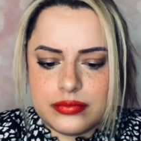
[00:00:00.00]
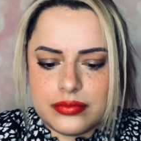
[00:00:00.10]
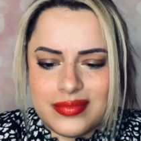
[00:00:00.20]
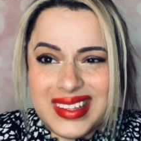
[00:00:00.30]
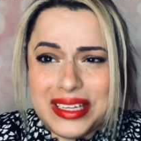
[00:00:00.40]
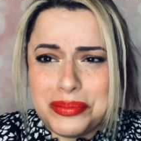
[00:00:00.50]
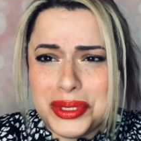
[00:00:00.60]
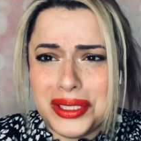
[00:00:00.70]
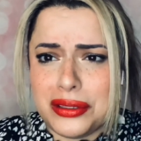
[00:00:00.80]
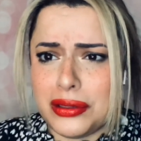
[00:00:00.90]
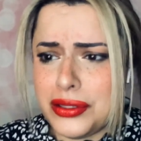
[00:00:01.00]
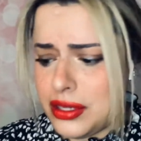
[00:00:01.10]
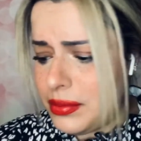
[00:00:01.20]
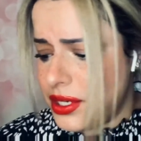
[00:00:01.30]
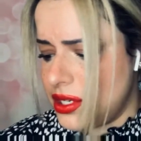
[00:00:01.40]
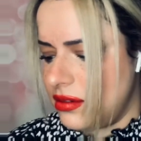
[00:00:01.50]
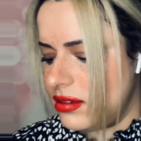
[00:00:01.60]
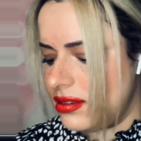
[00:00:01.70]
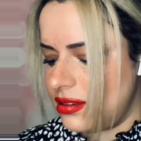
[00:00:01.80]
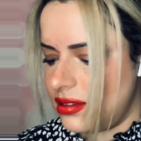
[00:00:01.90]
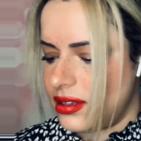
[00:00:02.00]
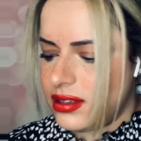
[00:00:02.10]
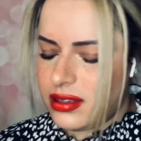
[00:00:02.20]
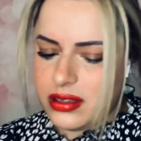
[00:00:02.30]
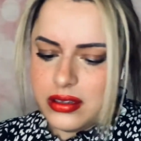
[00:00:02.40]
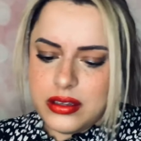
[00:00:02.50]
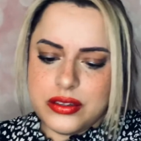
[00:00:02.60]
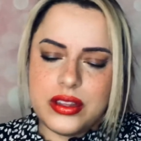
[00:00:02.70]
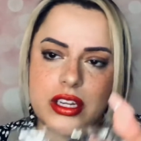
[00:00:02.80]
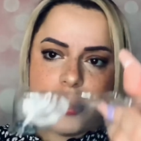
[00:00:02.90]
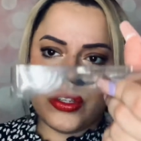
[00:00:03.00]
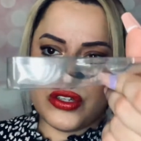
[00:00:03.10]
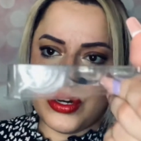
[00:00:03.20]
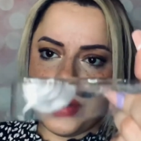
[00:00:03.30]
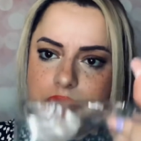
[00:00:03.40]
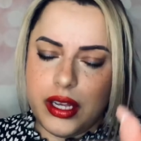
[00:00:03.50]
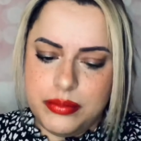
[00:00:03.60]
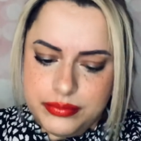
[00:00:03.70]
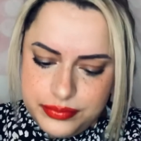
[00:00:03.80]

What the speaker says: I think I put a little too much. So then you stir it up.